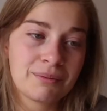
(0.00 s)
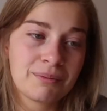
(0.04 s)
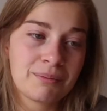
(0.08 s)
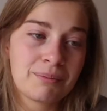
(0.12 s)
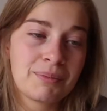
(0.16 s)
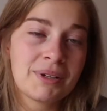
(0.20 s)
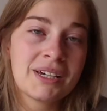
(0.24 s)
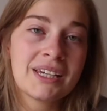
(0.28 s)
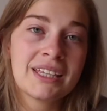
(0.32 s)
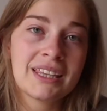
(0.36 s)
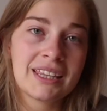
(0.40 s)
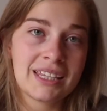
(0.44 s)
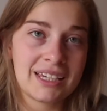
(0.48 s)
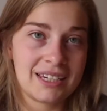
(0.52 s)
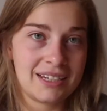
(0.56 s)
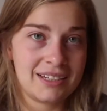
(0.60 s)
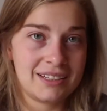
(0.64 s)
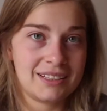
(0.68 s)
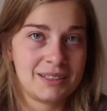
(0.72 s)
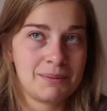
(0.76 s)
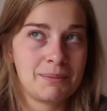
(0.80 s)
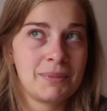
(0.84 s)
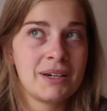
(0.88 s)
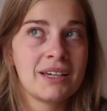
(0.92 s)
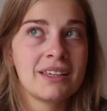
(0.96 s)
Big
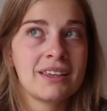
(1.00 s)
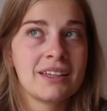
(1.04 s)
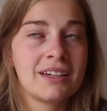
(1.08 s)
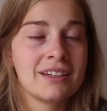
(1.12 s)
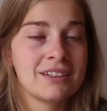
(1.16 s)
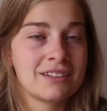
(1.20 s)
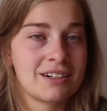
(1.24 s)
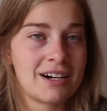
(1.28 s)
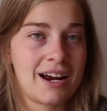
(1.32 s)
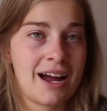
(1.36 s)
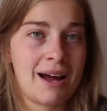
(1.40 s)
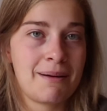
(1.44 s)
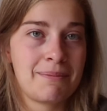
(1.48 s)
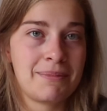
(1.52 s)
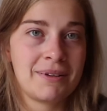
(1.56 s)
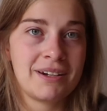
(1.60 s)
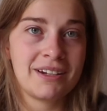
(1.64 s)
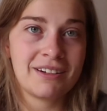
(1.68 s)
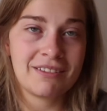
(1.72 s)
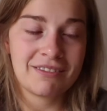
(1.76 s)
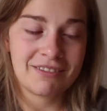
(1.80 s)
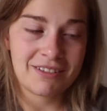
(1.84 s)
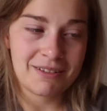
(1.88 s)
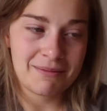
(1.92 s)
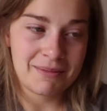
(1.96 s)
things are
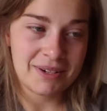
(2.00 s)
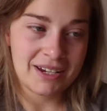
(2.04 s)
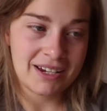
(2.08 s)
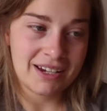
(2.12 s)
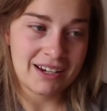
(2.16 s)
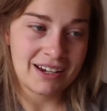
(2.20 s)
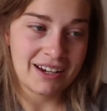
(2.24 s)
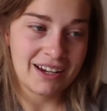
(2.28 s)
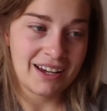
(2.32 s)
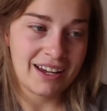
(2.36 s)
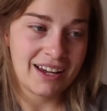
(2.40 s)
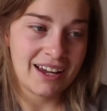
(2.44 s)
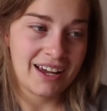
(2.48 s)
happening for me.